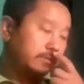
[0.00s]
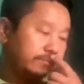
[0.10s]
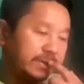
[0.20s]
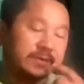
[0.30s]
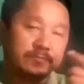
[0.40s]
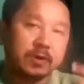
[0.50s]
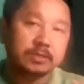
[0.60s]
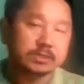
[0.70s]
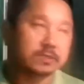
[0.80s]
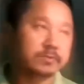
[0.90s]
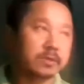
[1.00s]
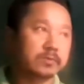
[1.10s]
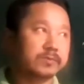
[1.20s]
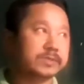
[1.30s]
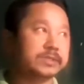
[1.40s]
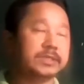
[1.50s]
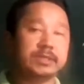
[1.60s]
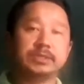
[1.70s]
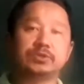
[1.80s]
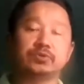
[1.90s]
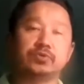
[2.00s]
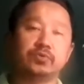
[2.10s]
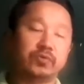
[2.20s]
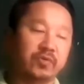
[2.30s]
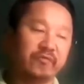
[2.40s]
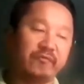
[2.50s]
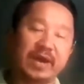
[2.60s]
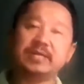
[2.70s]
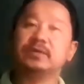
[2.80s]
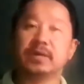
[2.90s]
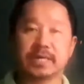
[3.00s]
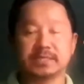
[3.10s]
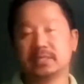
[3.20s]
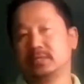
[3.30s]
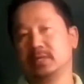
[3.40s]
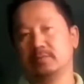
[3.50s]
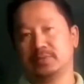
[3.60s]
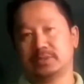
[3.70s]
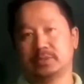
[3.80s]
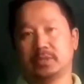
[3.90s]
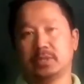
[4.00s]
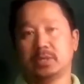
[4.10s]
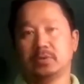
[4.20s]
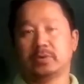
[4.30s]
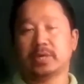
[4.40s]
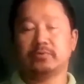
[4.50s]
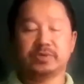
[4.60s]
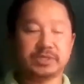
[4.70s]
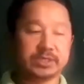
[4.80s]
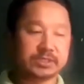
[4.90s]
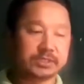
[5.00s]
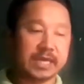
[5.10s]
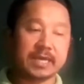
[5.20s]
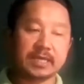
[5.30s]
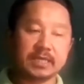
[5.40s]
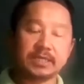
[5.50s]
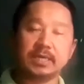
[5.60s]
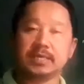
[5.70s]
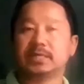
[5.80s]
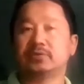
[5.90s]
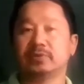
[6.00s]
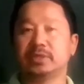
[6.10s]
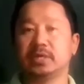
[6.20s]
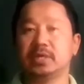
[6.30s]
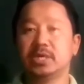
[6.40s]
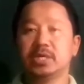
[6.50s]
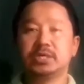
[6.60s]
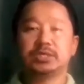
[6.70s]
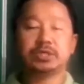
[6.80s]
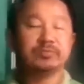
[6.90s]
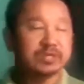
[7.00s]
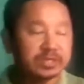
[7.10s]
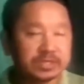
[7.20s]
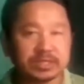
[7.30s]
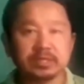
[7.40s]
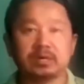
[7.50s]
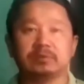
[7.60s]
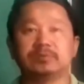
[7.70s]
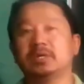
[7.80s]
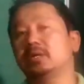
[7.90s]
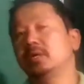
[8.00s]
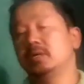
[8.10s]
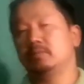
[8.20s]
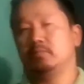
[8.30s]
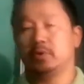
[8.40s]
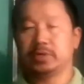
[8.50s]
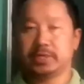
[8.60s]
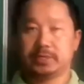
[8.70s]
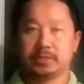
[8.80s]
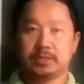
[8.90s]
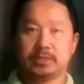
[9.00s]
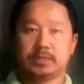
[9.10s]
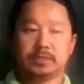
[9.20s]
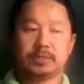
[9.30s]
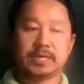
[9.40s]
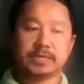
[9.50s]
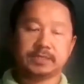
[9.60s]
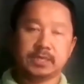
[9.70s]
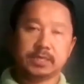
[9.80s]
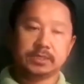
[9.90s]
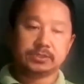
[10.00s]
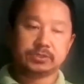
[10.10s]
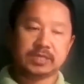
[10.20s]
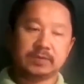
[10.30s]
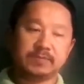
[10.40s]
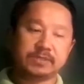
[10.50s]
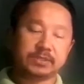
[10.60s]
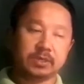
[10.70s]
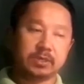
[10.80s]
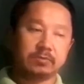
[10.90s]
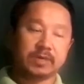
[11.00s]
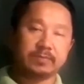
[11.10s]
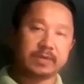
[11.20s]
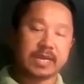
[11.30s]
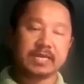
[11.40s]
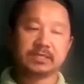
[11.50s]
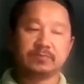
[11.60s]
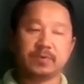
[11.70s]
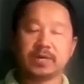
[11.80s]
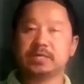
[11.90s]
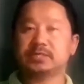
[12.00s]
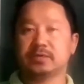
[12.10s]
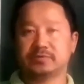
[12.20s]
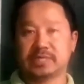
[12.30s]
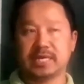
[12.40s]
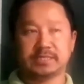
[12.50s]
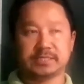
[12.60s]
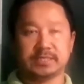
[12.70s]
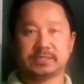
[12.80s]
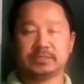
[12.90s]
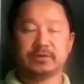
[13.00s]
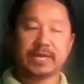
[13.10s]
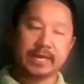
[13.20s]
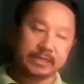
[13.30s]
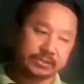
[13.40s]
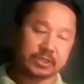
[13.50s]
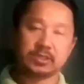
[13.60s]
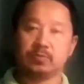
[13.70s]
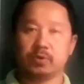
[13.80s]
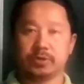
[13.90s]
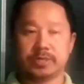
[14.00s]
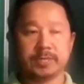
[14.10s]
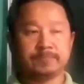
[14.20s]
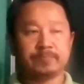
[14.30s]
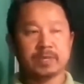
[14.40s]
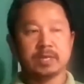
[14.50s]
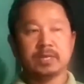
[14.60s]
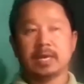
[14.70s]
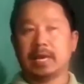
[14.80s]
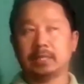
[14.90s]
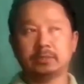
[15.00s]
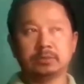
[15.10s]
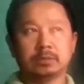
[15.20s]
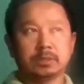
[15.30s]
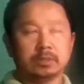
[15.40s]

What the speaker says: main function of WBC is to fight against the germs. Okay, which is directly related with the immunity of the body. All right, so that means whatever kinds of foreign substances enter the body, and